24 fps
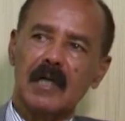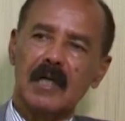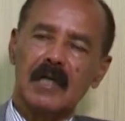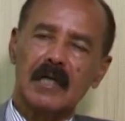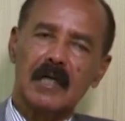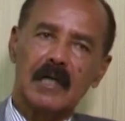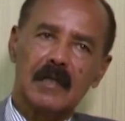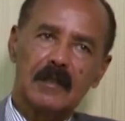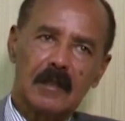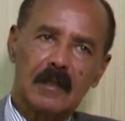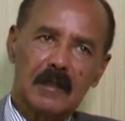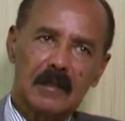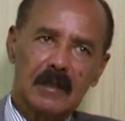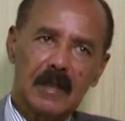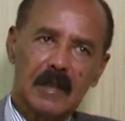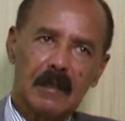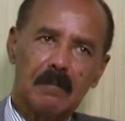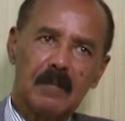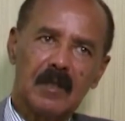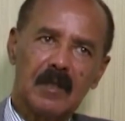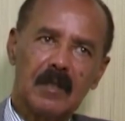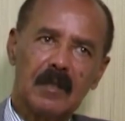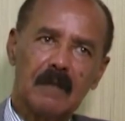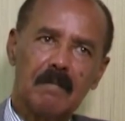Another
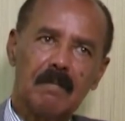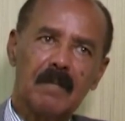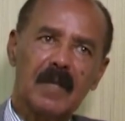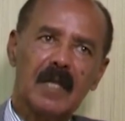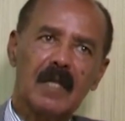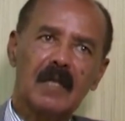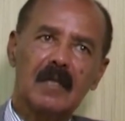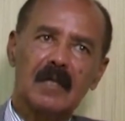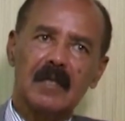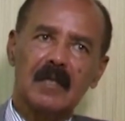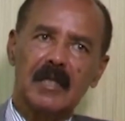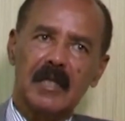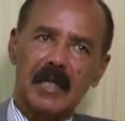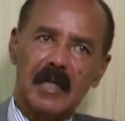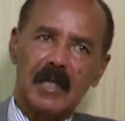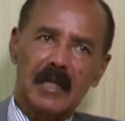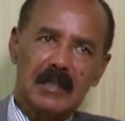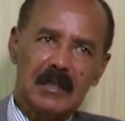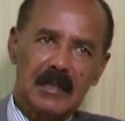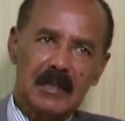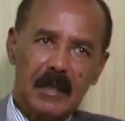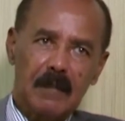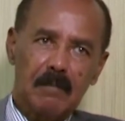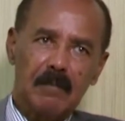summit, the
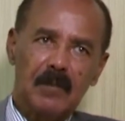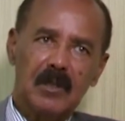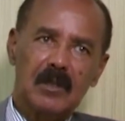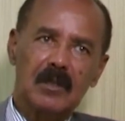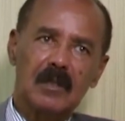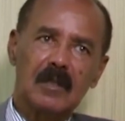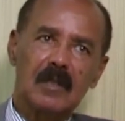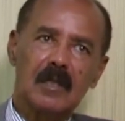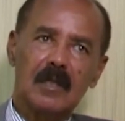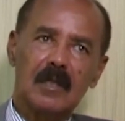next summit,